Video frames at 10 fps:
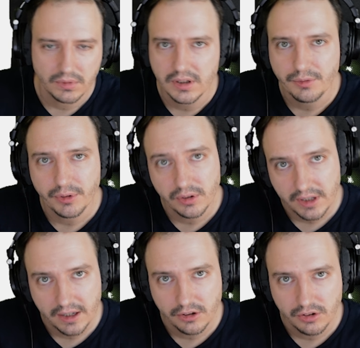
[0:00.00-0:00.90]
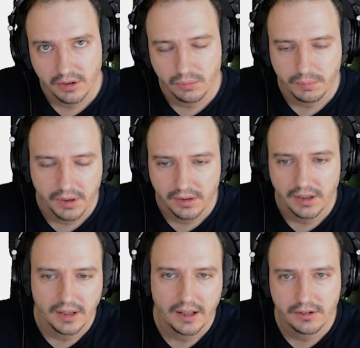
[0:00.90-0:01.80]
different engine, but
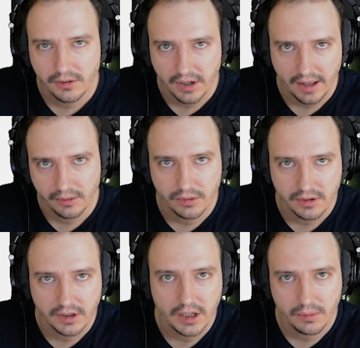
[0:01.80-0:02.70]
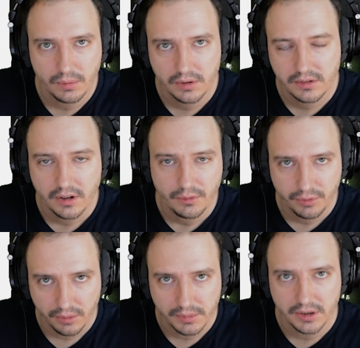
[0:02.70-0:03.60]
it has to gather the keywords
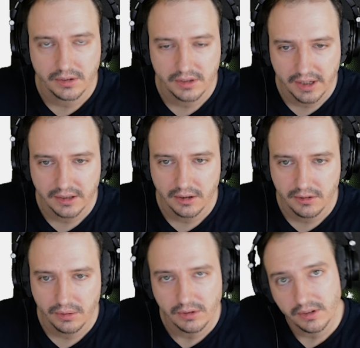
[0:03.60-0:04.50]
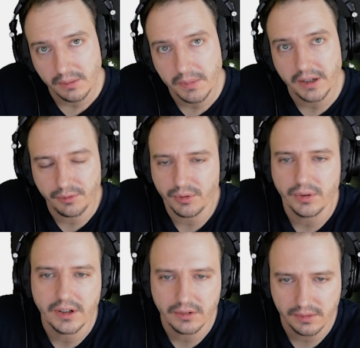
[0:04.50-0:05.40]
from the selected sources. And by default,
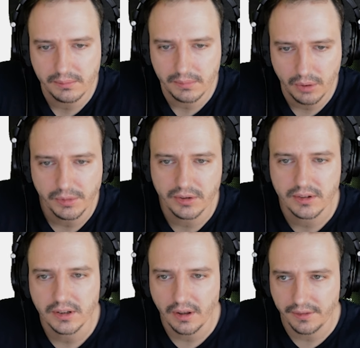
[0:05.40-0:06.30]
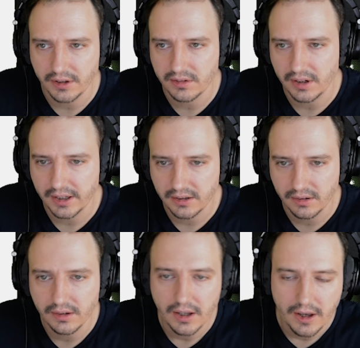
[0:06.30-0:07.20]
there's obviously nothing selected.
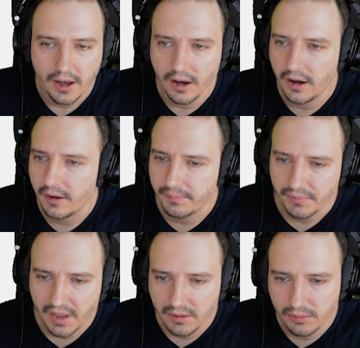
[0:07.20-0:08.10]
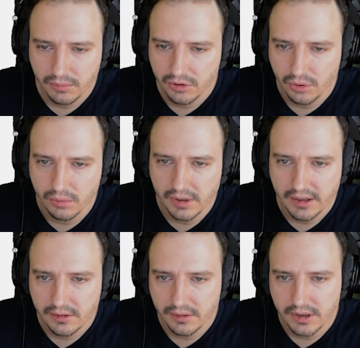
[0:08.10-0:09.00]
So let's
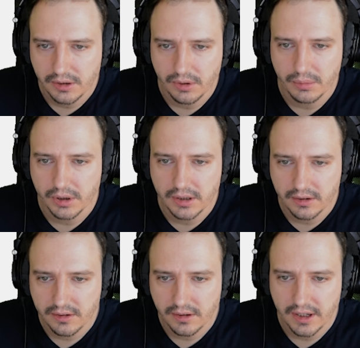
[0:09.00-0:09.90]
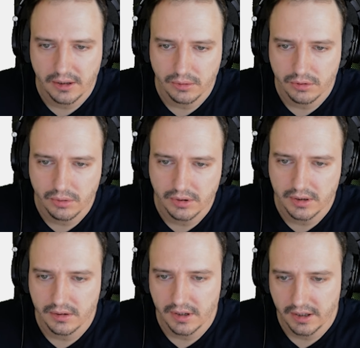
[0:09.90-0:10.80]
continue. I want to index the titles,
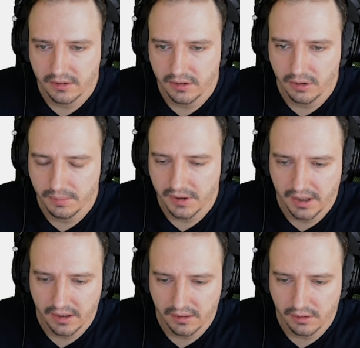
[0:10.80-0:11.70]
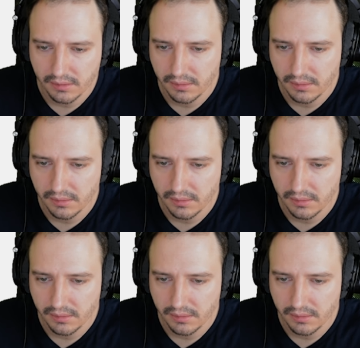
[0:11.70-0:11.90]
content, excerpt, and